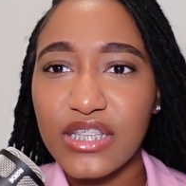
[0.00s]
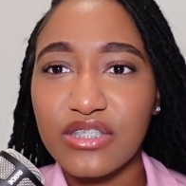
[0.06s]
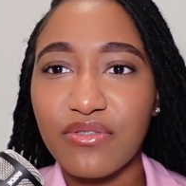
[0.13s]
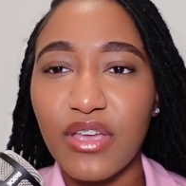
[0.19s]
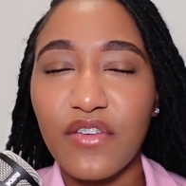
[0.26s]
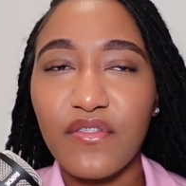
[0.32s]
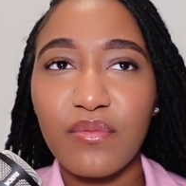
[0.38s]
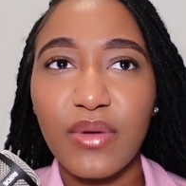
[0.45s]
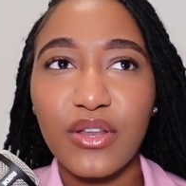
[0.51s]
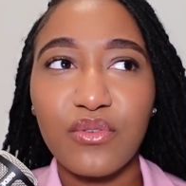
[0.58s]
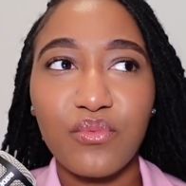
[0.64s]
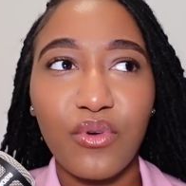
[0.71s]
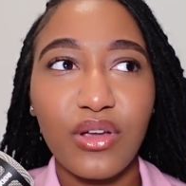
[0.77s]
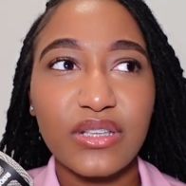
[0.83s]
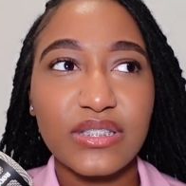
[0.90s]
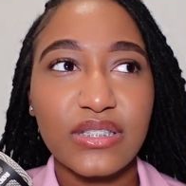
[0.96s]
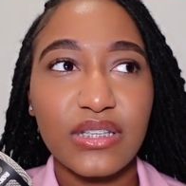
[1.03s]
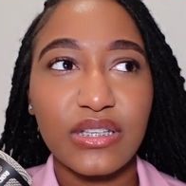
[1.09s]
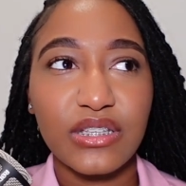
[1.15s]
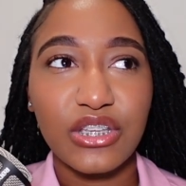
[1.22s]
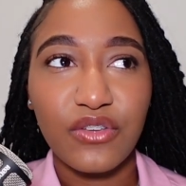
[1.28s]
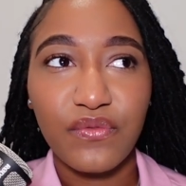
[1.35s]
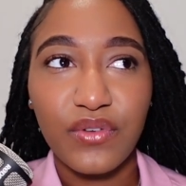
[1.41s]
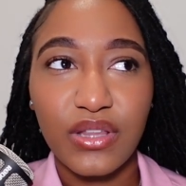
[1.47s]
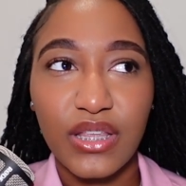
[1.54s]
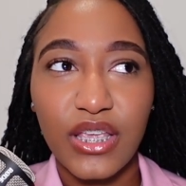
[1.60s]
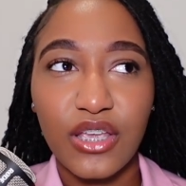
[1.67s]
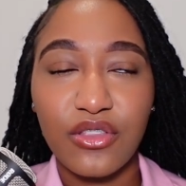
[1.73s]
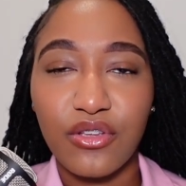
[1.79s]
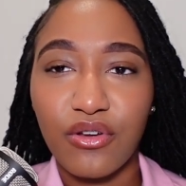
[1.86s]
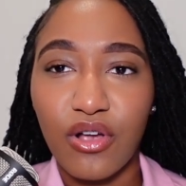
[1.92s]
So everybody works differently
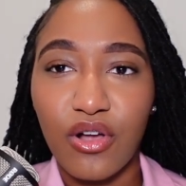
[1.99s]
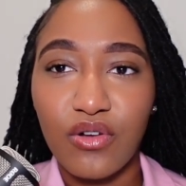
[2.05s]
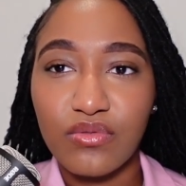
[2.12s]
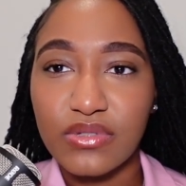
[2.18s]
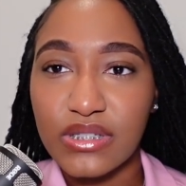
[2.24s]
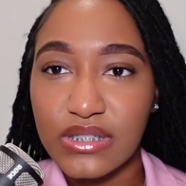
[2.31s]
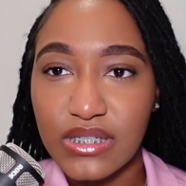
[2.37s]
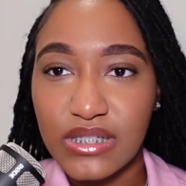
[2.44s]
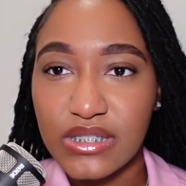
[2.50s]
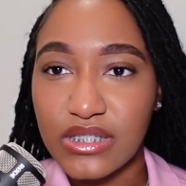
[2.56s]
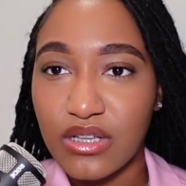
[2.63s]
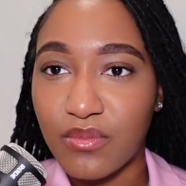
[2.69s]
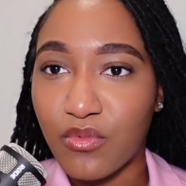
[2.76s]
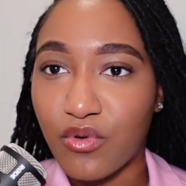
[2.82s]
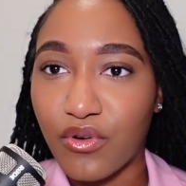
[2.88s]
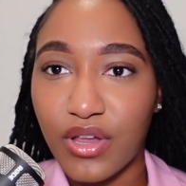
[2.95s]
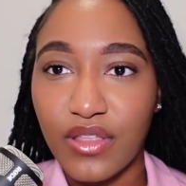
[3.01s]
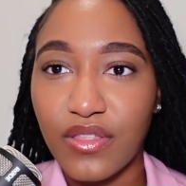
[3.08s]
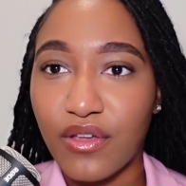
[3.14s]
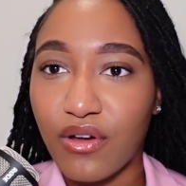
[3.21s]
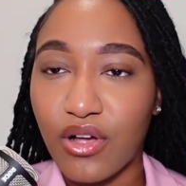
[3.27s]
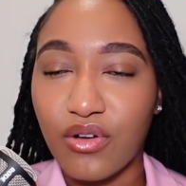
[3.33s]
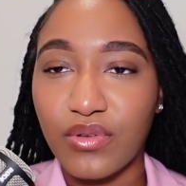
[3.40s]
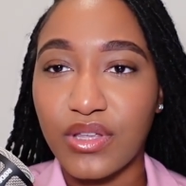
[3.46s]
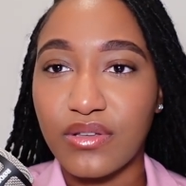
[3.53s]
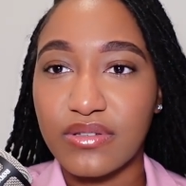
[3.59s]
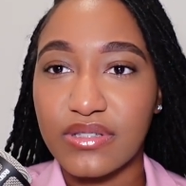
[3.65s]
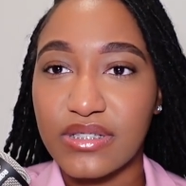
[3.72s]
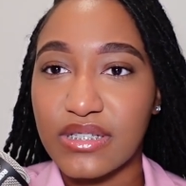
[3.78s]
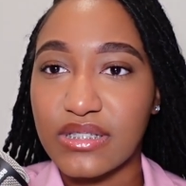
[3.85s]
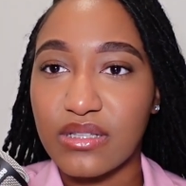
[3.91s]
in their own system or in their own
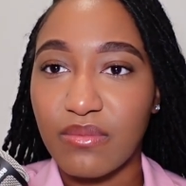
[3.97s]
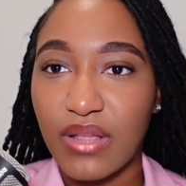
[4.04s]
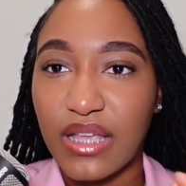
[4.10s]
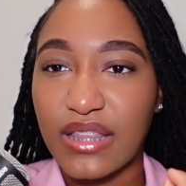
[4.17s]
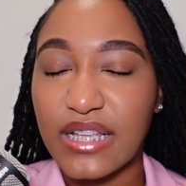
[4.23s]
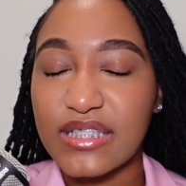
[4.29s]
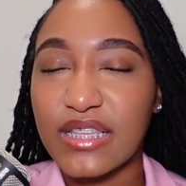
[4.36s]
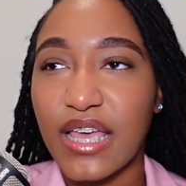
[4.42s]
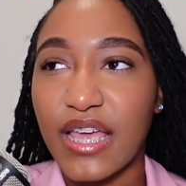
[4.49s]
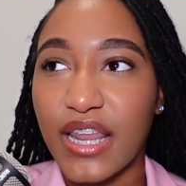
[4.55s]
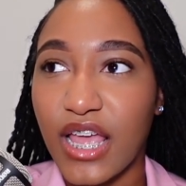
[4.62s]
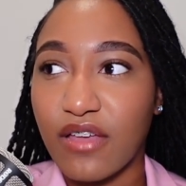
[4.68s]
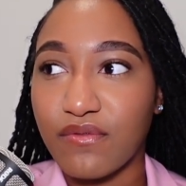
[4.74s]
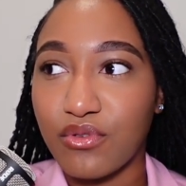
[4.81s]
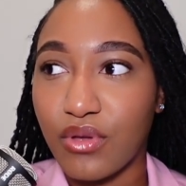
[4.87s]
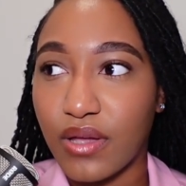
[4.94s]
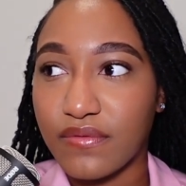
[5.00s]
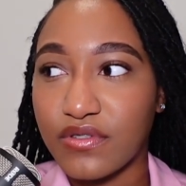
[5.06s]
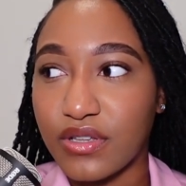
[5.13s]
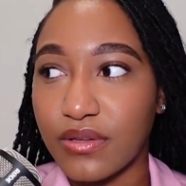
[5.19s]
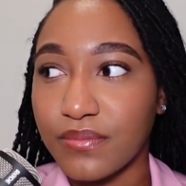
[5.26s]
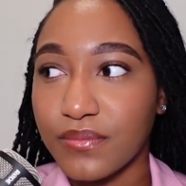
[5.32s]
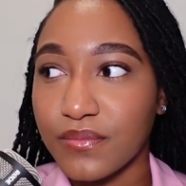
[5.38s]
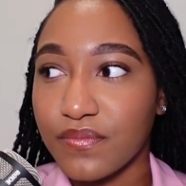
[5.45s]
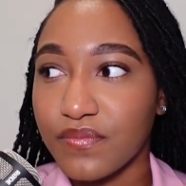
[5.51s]
ecosystem. Like, that's kind of how you have to